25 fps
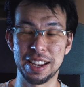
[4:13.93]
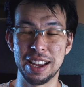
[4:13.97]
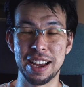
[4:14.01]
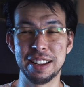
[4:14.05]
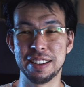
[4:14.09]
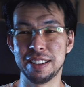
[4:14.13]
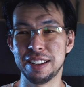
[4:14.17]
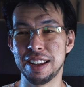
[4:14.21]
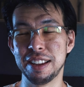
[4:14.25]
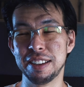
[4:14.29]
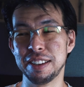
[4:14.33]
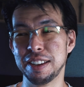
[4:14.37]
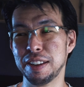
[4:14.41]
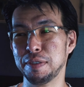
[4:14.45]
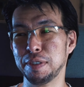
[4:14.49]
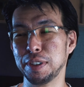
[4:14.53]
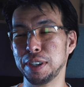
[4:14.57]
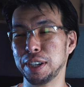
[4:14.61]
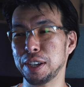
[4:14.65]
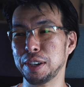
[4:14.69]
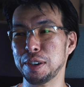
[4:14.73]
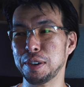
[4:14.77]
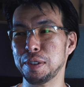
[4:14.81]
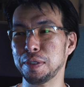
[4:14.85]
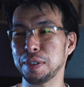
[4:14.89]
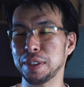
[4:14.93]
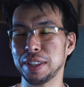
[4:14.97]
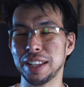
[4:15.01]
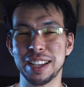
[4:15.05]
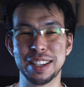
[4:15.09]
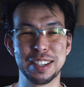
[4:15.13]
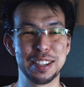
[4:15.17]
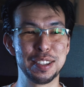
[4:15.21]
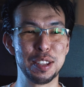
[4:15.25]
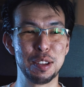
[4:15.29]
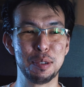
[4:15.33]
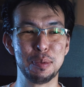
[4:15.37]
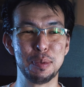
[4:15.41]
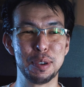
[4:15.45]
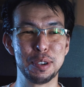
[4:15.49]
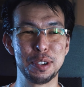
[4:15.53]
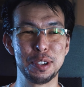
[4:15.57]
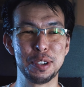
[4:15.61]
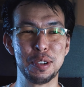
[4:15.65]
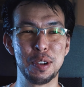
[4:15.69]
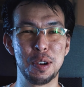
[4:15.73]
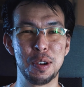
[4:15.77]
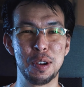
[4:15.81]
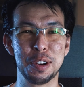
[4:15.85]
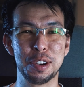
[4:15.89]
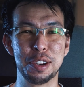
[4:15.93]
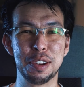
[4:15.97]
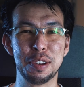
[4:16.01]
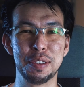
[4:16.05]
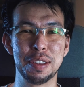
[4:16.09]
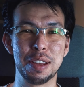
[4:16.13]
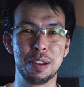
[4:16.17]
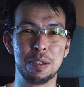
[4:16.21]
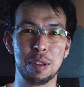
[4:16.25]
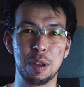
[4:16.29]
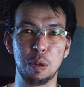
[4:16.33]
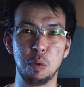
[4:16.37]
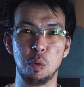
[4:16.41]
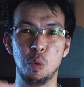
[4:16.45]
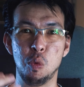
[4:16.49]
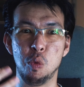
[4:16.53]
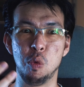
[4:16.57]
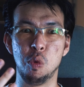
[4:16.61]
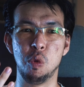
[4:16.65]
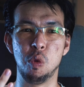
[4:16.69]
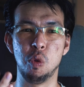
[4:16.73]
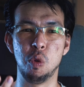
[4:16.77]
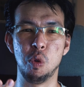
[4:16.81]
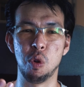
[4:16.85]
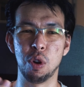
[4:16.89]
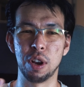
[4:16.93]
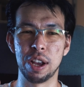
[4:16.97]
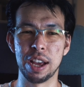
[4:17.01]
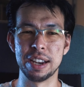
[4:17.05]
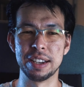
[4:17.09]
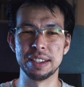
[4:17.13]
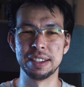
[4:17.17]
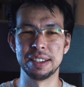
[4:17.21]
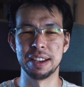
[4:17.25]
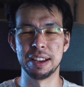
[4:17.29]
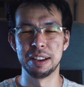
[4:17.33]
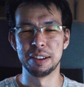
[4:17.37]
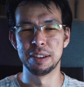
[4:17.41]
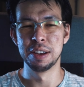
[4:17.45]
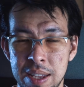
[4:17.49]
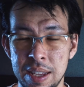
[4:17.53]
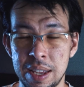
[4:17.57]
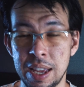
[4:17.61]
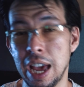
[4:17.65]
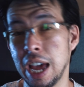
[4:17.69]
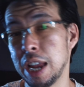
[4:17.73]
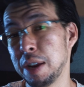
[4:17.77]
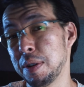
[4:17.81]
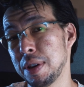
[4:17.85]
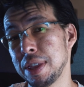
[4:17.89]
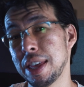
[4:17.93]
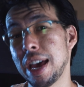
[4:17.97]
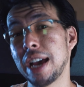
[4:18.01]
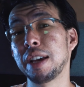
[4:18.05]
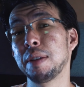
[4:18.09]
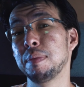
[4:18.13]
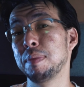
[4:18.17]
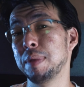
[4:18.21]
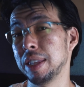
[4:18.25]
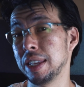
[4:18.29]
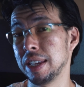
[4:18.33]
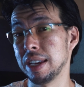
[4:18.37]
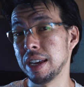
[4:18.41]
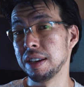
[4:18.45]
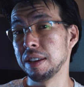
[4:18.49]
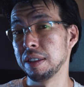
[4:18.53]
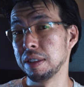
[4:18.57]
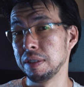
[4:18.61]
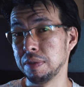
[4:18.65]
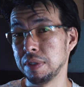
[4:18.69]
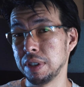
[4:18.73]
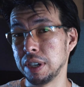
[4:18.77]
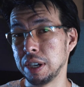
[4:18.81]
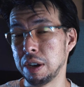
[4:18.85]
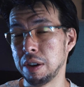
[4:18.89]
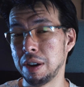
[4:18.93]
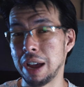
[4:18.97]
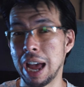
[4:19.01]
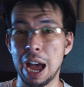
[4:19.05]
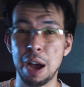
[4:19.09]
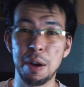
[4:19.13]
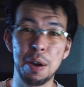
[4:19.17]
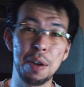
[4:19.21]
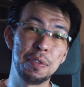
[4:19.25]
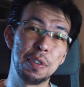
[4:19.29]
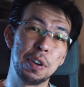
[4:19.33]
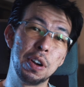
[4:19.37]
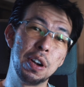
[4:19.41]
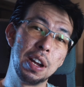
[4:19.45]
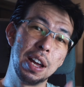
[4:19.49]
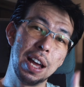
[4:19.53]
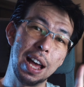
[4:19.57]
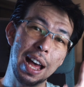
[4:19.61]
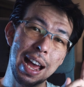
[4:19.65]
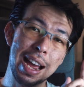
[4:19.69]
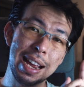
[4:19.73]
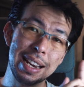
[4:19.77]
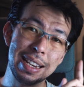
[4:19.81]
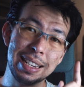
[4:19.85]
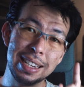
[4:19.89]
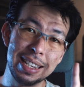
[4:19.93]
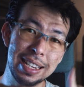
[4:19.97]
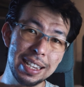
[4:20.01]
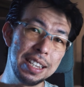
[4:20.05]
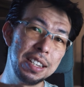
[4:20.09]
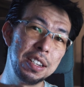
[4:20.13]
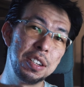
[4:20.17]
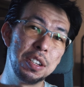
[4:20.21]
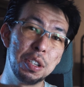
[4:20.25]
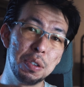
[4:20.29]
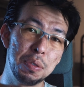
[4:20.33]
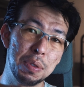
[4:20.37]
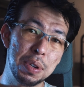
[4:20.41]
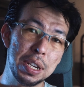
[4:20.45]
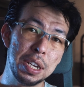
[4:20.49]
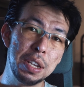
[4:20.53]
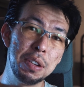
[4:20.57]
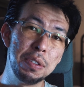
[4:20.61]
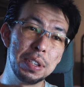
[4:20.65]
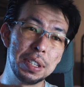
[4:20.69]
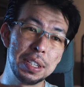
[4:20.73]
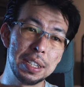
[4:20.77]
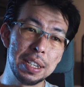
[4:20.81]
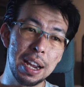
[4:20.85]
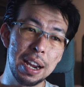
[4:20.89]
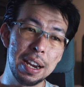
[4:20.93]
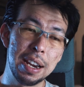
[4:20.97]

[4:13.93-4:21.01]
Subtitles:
I'll never get over that slow motion audio, that kind of sound. Anyway, that could be the end of the video. However, I did do a new design.